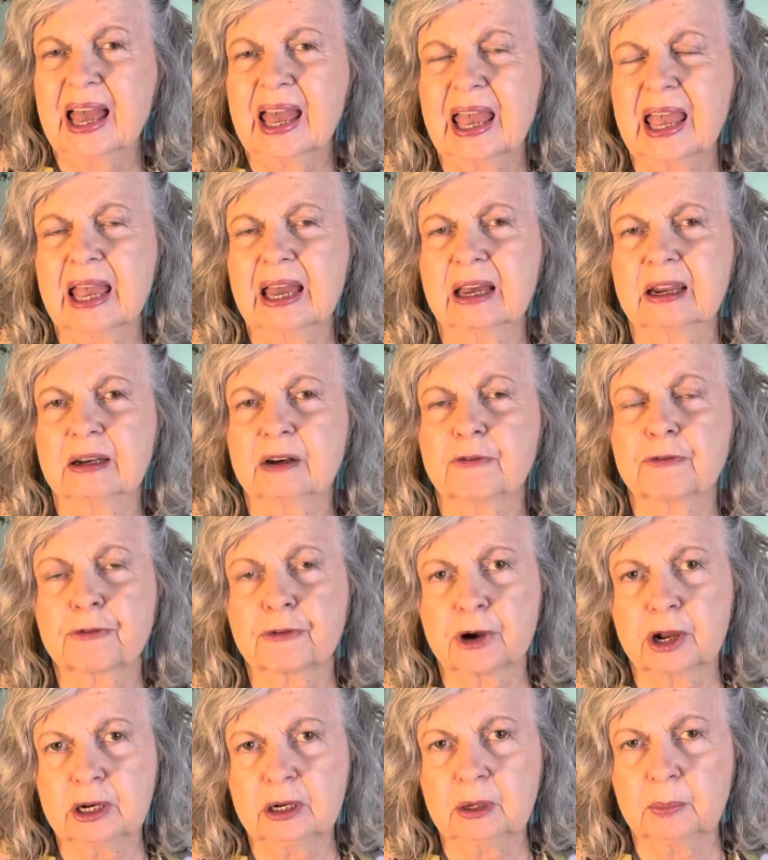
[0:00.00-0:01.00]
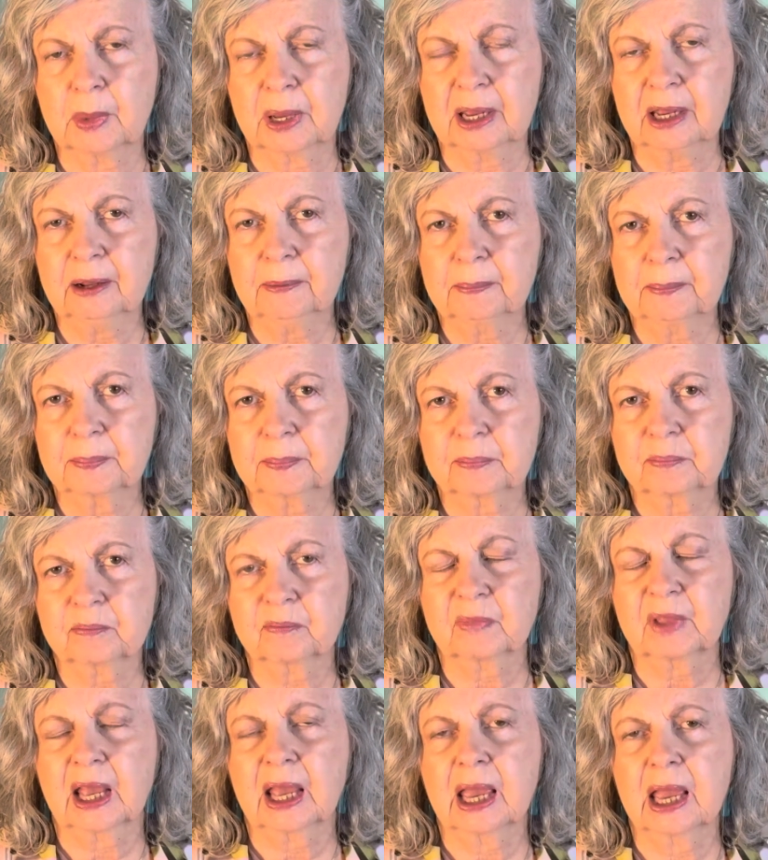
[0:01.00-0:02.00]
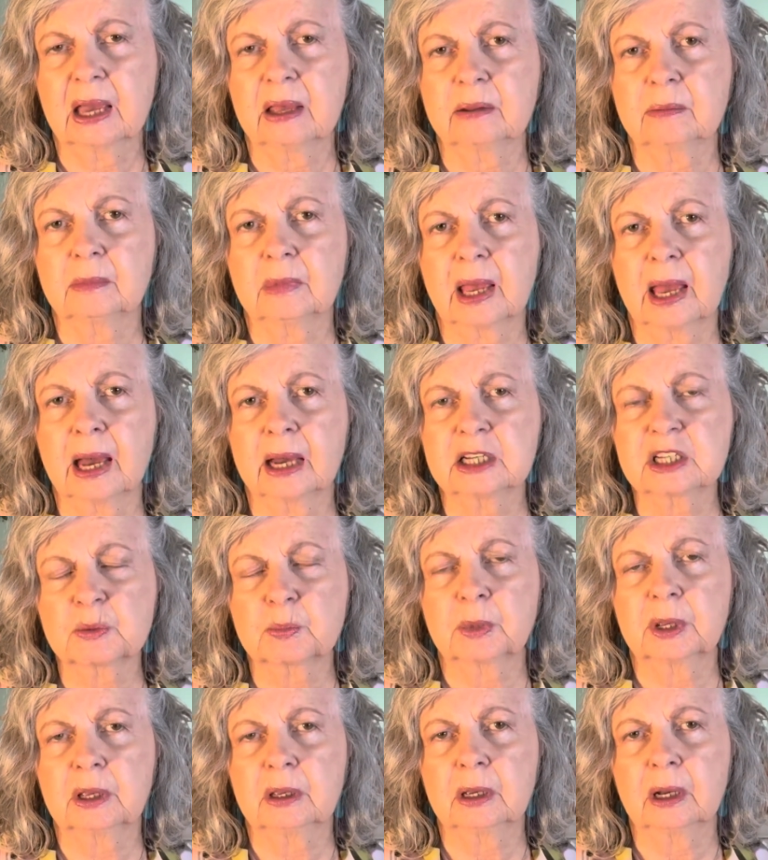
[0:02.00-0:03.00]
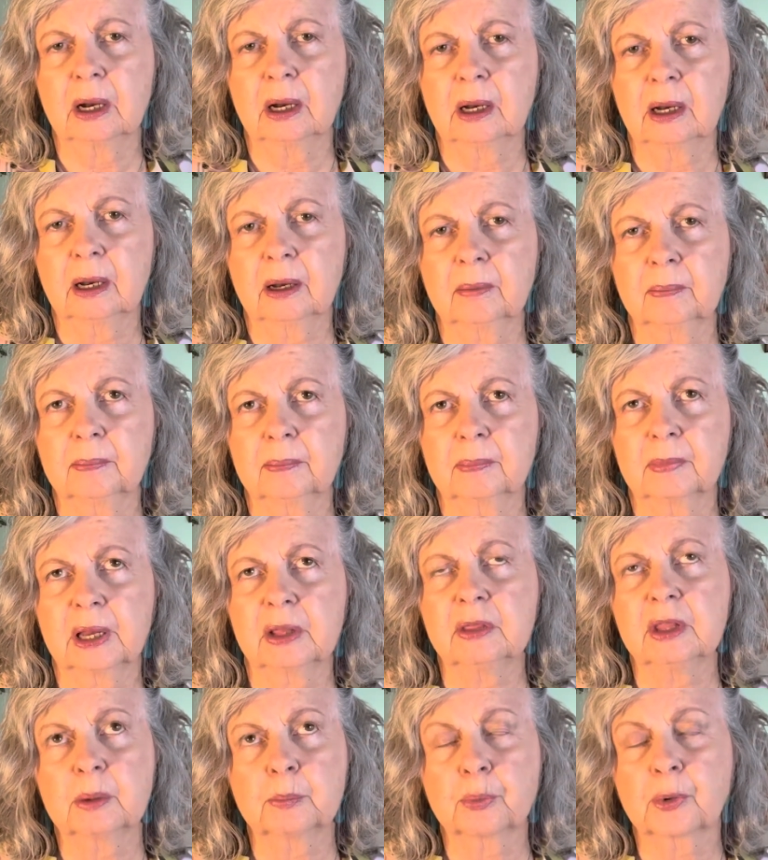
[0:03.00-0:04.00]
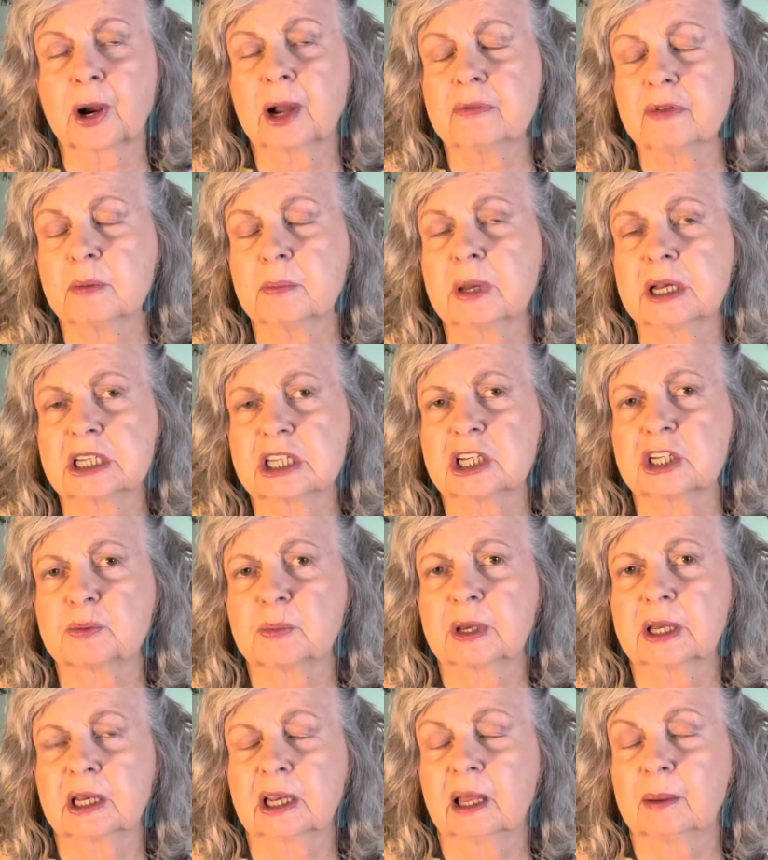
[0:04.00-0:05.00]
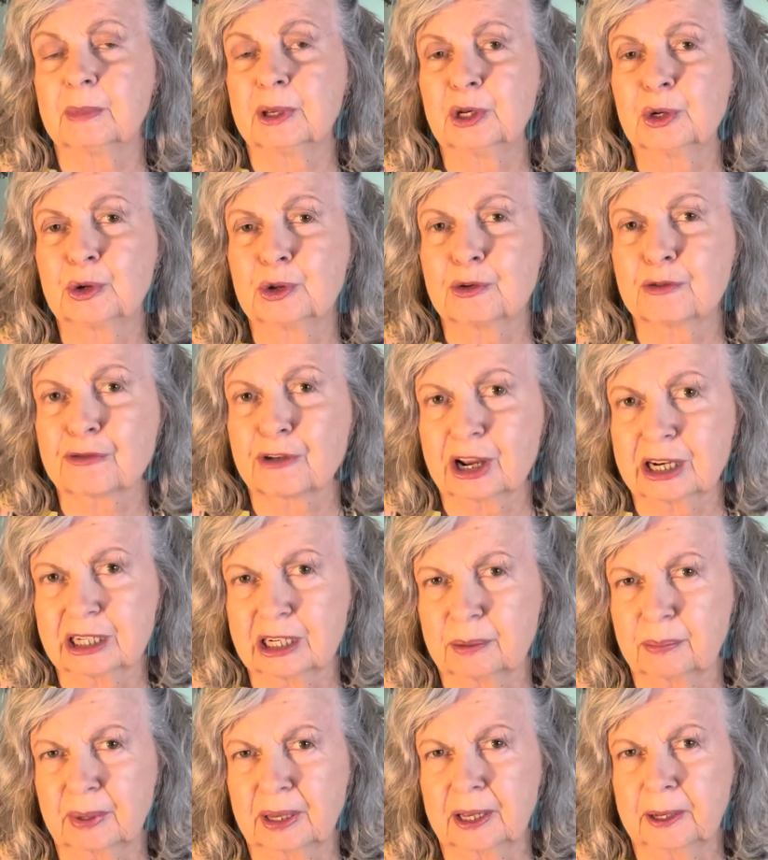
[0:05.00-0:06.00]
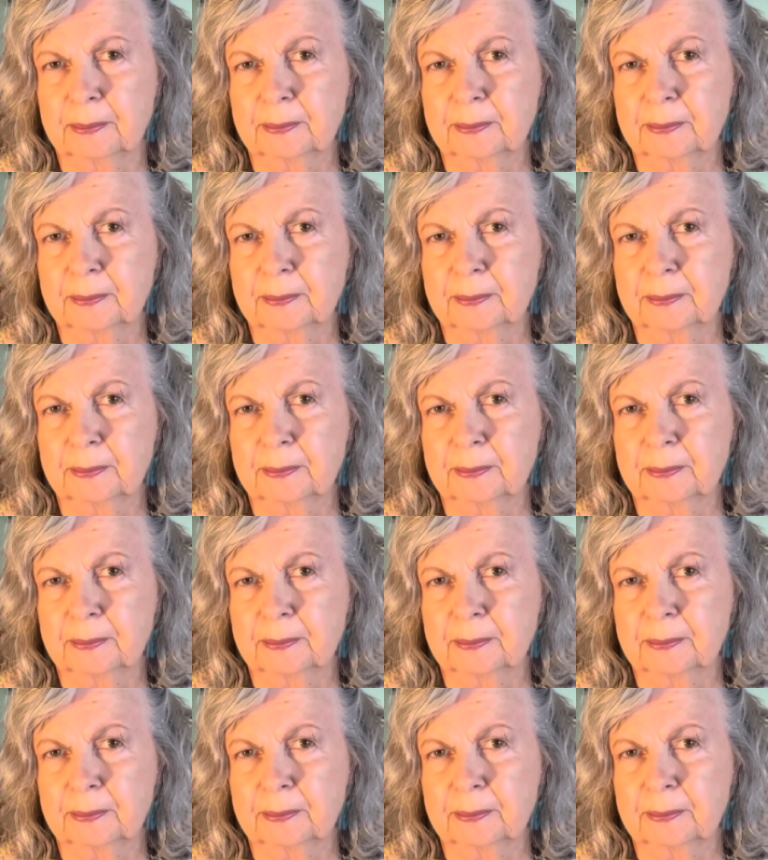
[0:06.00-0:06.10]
and friend me and ask me, and then private message me and let me know you friended me.